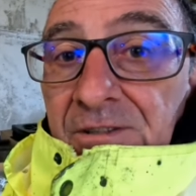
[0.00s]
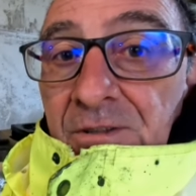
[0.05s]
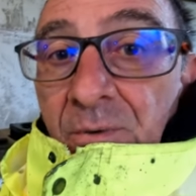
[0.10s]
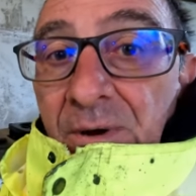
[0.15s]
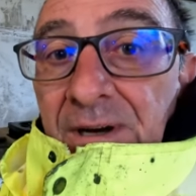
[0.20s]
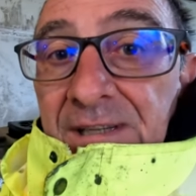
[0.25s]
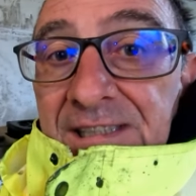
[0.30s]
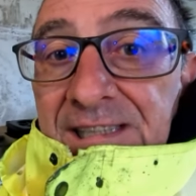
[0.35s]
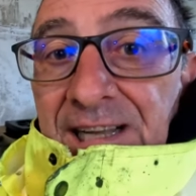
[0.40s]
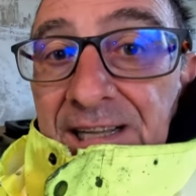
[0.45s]

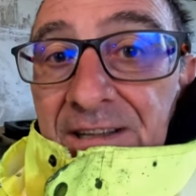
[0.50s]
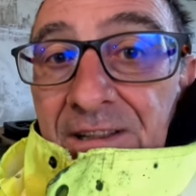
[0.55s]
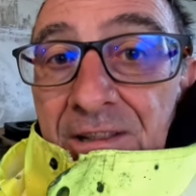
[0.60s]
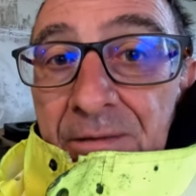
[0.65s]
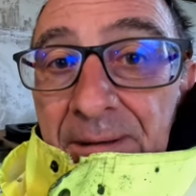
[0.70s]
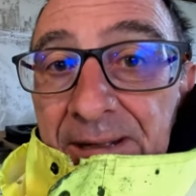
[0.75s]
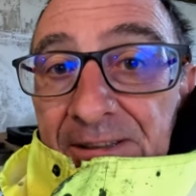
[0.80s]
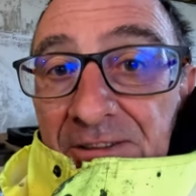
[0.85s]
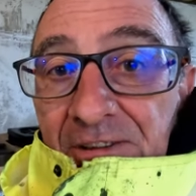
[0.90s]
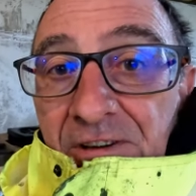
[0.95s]
So when I stand in
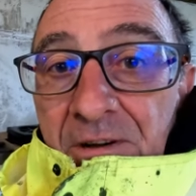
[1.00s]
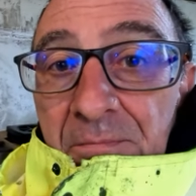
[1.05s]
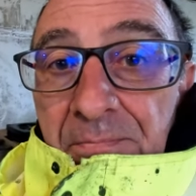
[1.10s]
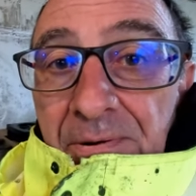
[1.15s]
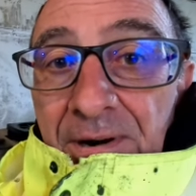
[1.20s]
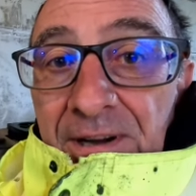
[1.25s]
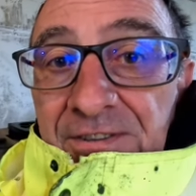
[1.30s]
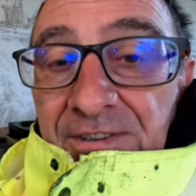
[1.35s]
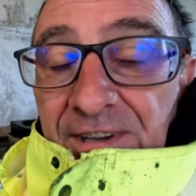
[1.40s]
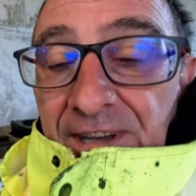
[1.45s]
the bin to
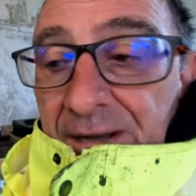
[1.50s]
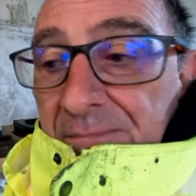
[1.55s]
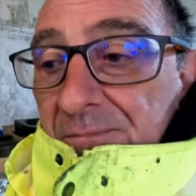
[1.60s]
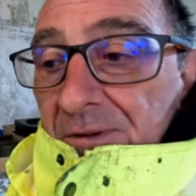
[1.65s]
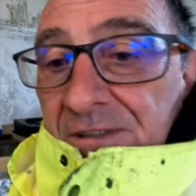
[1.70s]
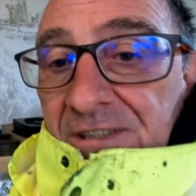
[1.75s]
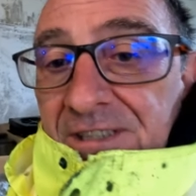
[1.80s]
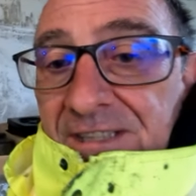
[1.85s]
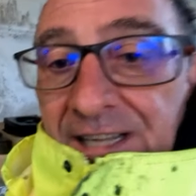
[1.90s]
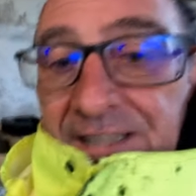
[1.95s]
compress it, I'm
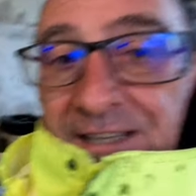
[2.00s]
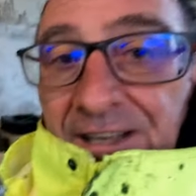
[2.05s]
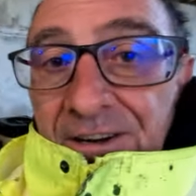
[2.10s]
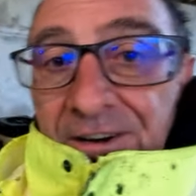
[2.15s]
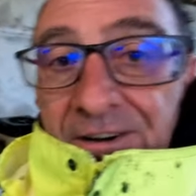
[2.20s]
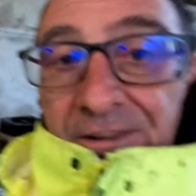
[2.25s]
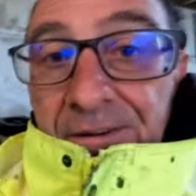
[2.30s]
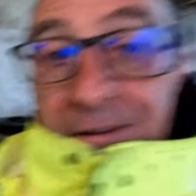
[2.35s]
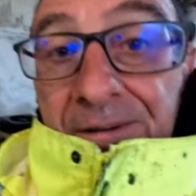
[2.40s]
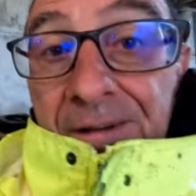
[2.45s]
not
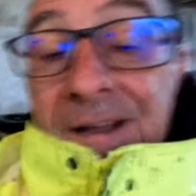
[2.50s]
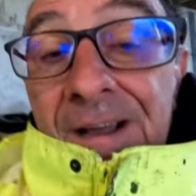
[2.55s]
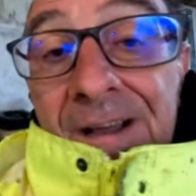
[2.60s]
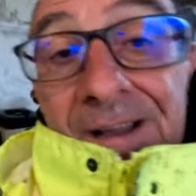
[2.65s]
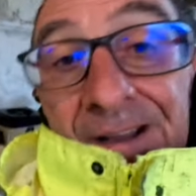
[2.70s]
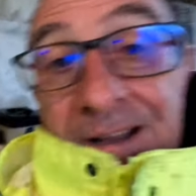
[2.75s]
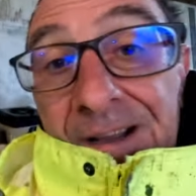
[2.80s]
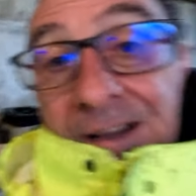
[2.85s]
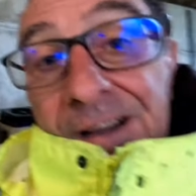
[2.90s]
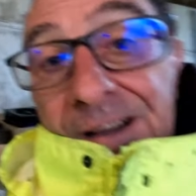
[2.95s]
standing on
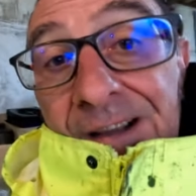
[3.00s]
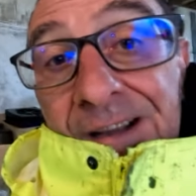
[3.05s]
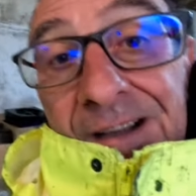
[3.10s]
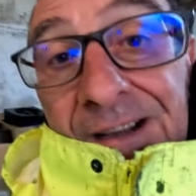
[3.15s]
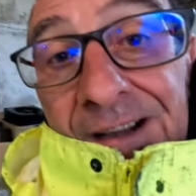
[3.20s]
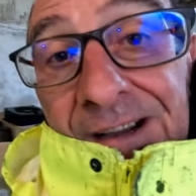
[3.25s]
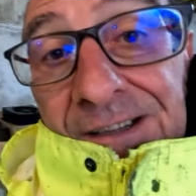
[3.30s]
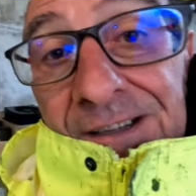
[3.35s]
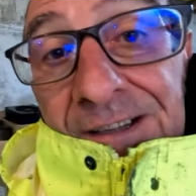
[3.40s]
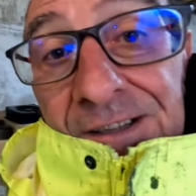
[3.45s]

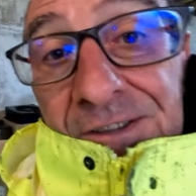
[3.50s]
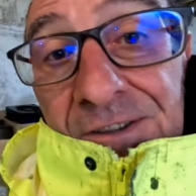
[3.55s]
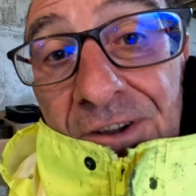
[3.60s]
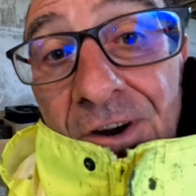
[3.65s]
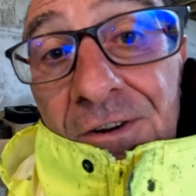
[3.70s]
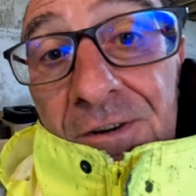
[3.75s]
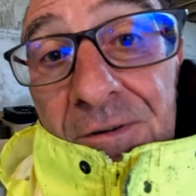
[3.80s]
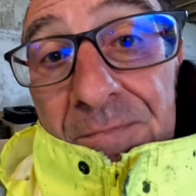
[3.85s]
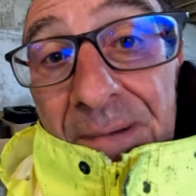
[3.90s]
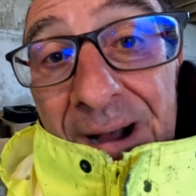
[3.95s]

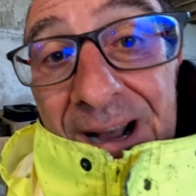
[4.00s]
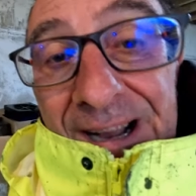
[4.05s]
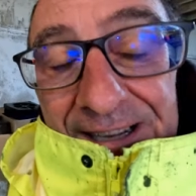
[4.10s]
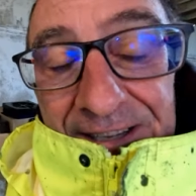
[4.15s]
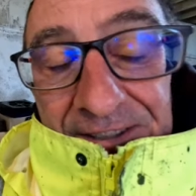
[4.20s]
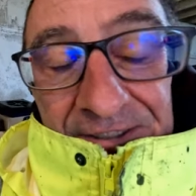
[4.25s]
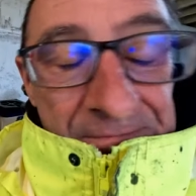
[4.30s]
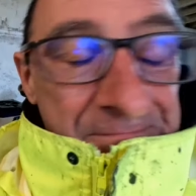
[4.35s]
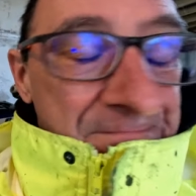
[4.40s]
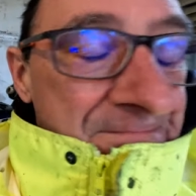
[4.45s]
dog
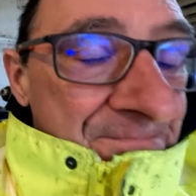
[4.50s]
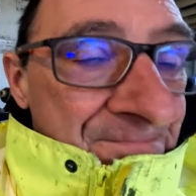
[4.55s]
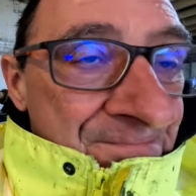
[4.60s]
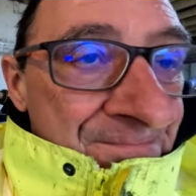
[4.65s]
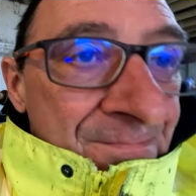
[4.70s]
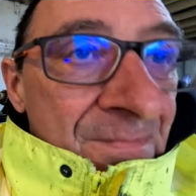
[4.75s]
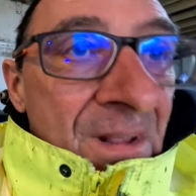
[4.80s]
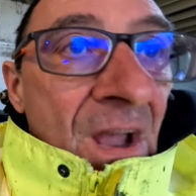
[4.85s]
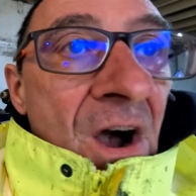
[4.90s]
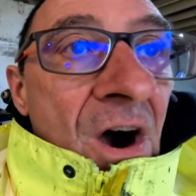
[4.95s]
bags
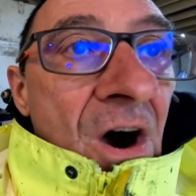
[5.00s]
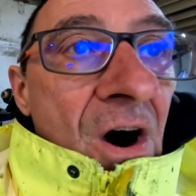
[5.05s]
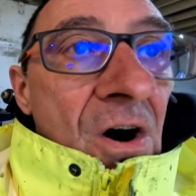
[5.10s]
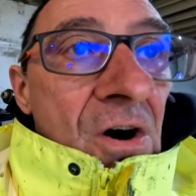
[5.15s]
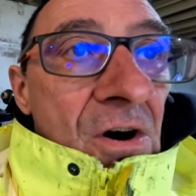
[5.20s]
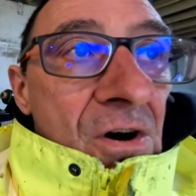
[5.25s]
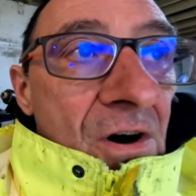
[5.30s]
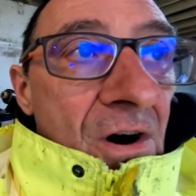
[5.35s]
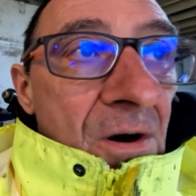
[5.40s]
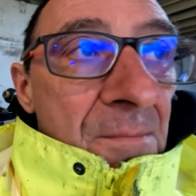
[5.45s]

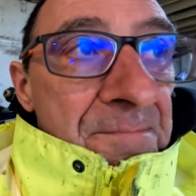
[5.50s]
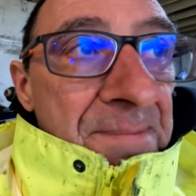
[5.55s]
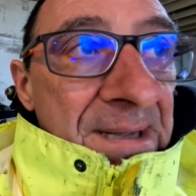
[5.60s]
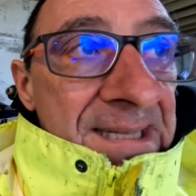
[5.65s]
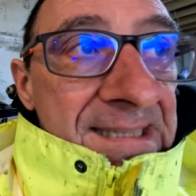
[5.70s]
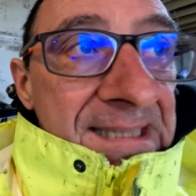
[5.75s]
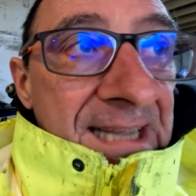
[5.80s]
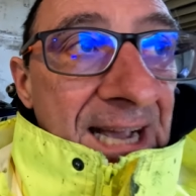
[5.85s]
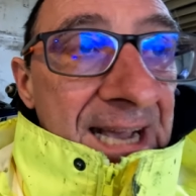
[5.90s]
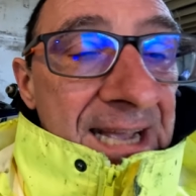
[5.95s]
or on
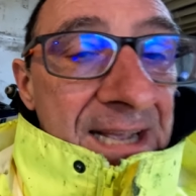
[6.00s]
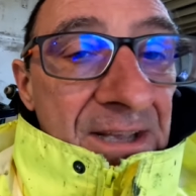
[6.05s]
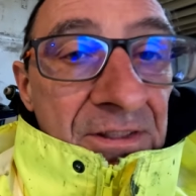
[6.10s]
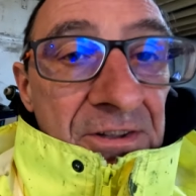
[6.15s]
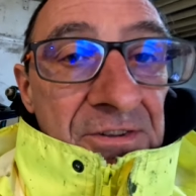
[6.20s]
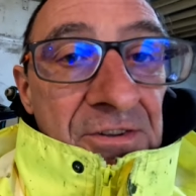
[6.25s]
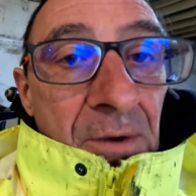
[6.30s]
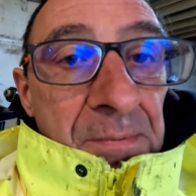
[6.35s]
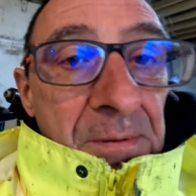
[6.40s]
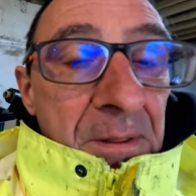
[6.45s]
bin day
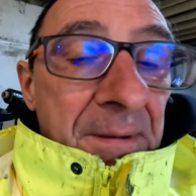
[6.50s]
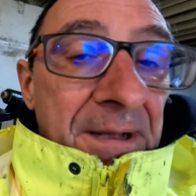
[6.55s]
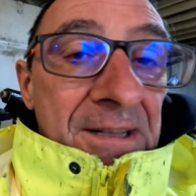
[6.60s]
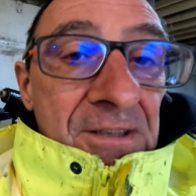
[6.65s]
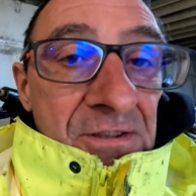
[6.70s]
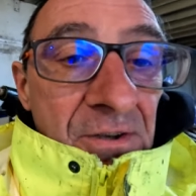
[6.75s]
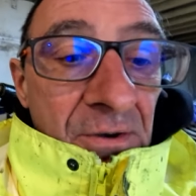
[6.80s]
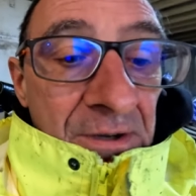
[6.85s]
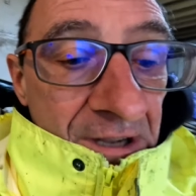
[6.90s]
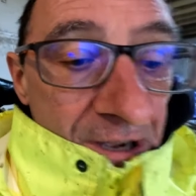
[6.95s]
at the top of the
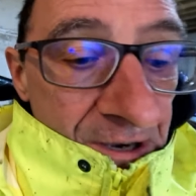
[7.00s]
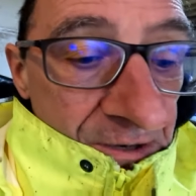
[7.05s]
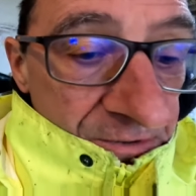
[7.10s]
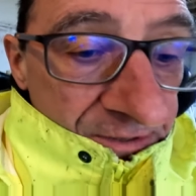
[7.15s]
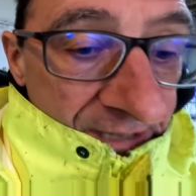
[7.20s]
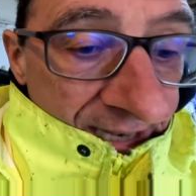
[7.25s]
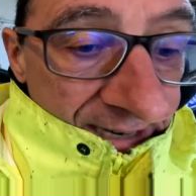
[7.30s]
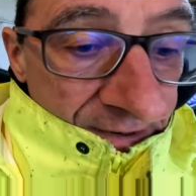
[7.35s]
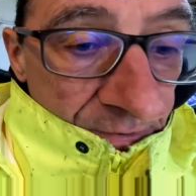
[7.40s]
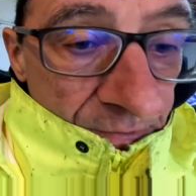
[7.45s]
bin, so it
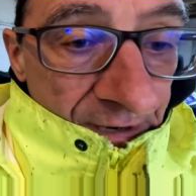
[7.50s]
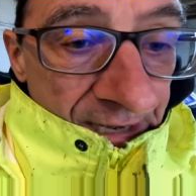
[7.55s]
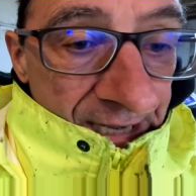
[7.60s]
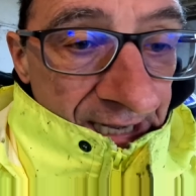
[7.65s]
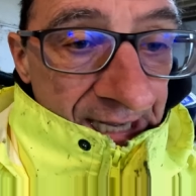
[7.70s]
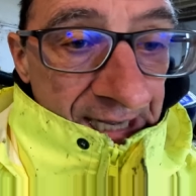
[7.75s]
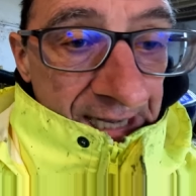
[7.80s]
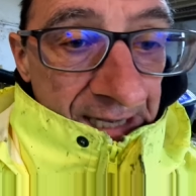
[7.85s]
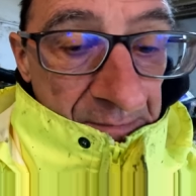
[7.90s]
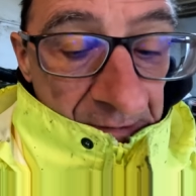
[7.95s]
goes out.
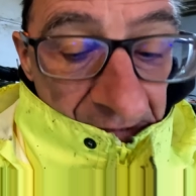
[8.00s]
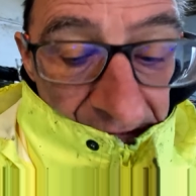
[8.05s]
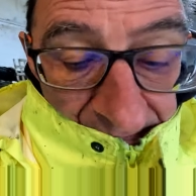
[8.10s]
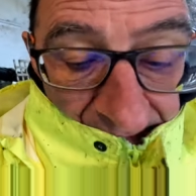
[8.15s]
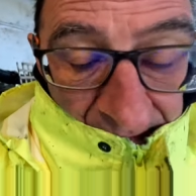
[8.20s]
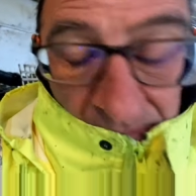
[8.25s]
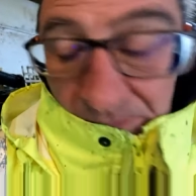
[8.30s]
Back